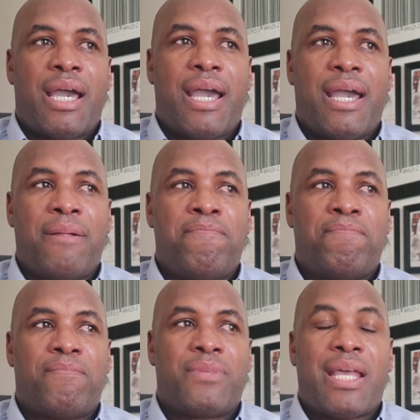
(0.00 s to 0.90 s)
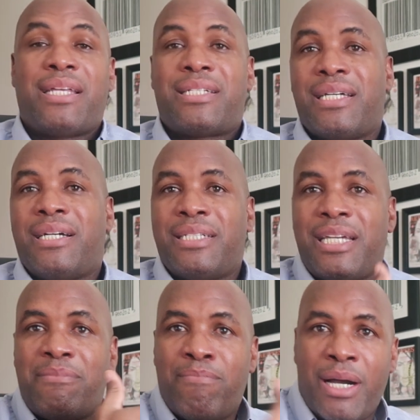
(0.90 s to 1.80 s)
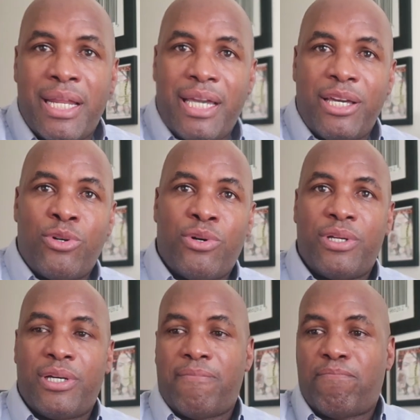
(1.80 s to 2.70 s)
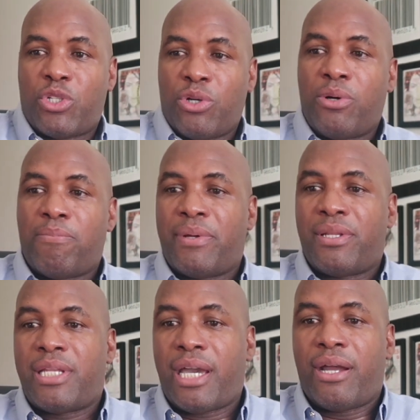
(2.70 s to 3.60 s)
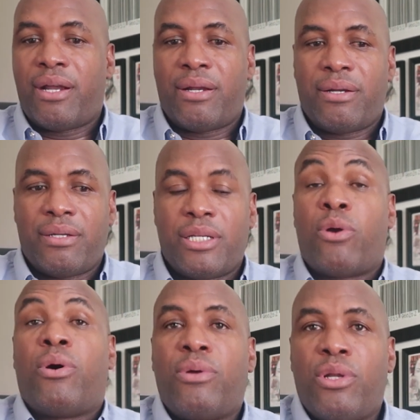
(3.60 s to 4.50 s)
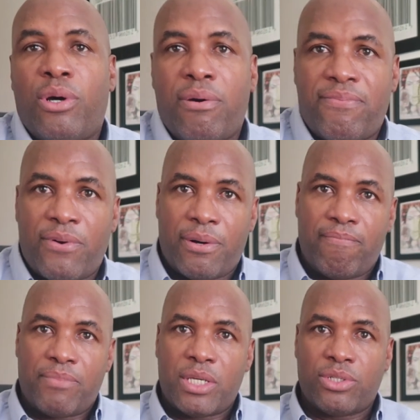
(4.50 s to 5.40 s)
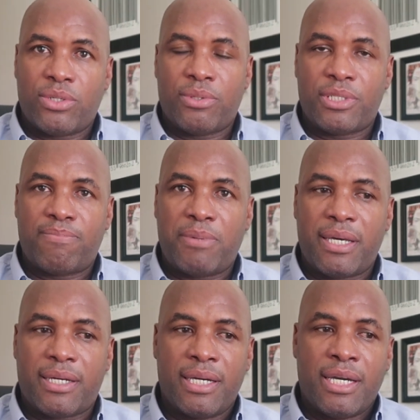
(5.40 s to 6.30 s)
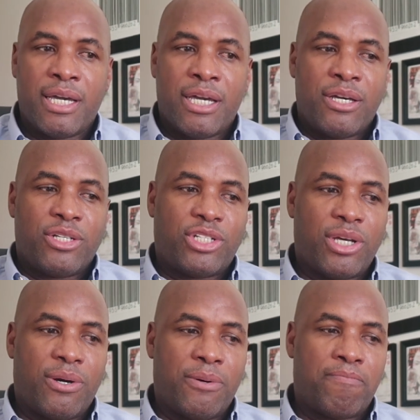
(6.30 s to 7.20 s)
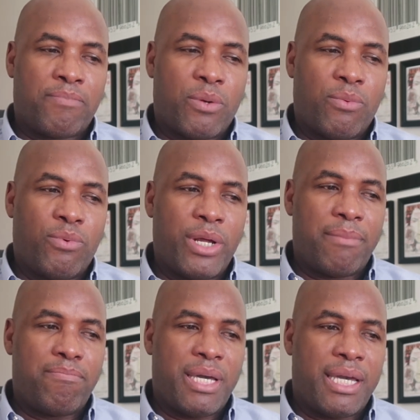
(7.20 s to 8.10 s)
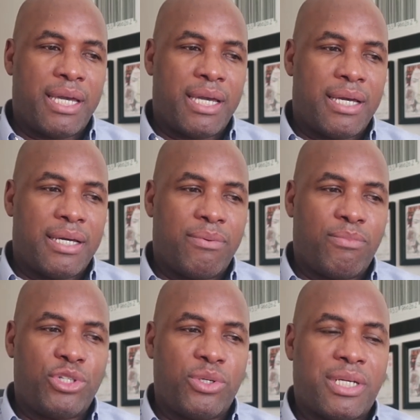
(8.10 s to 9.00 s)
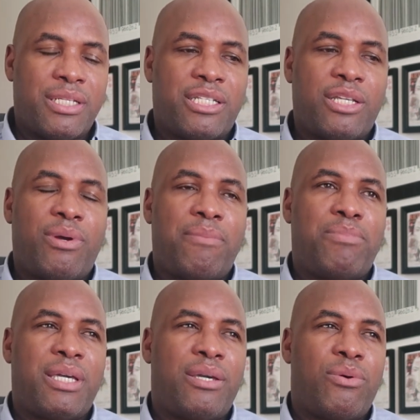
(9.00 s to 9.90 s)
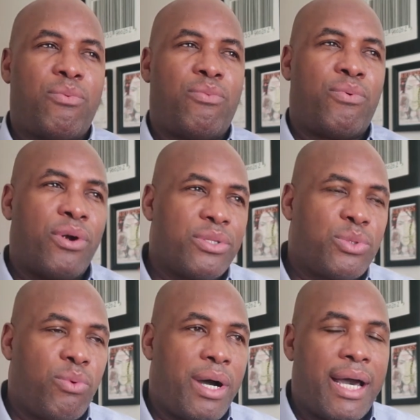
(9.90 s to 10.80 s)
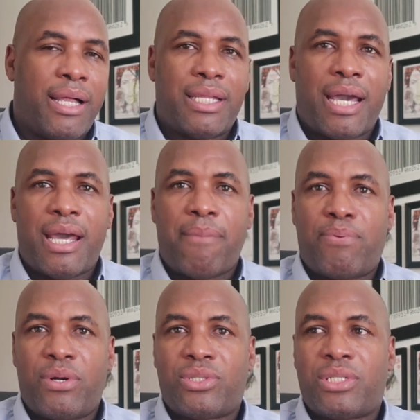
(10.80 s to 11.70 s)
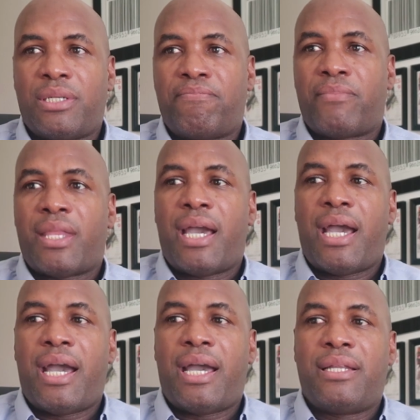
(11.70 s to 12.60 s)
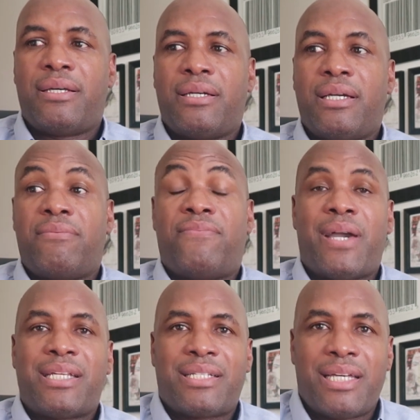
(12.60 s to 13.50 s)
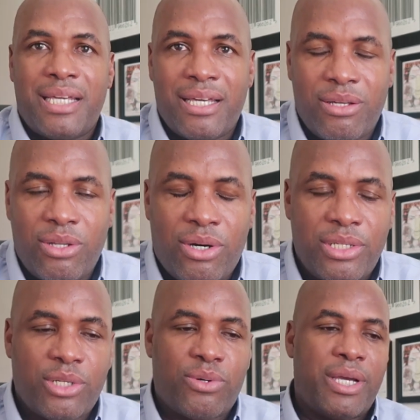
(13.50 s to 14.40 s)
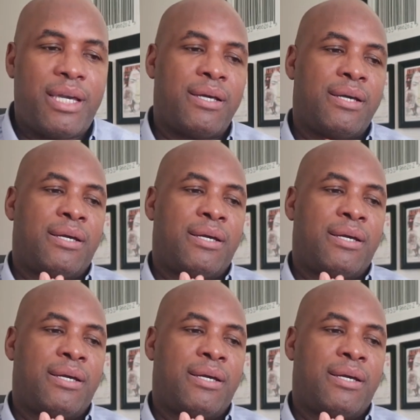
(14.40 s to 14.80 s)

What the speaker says: And they still need money in order to open their own law firm, so to speak. So would you consider it be worthwhile that that person had invested in a law degree?